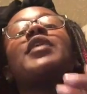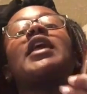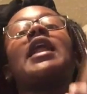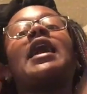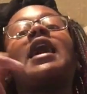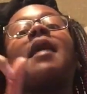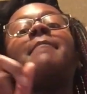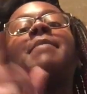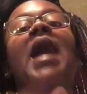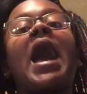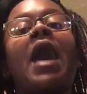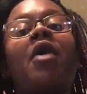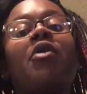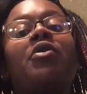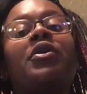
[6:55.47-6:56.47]
And I got
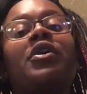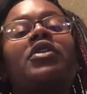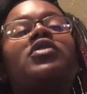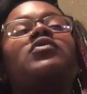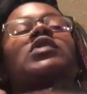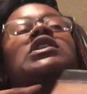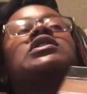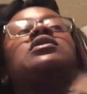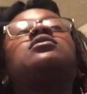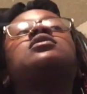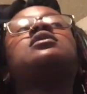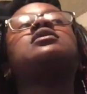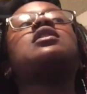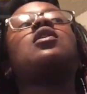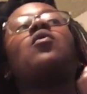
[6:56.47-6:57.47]
powder because
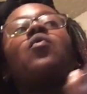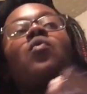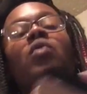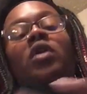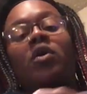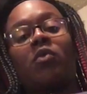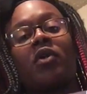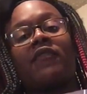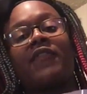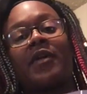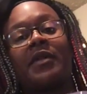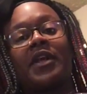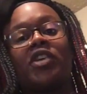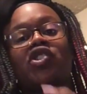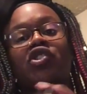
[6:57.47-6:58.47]
sometimes I don't want to wear
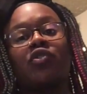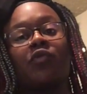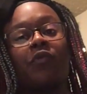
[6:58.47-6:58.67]
foundation,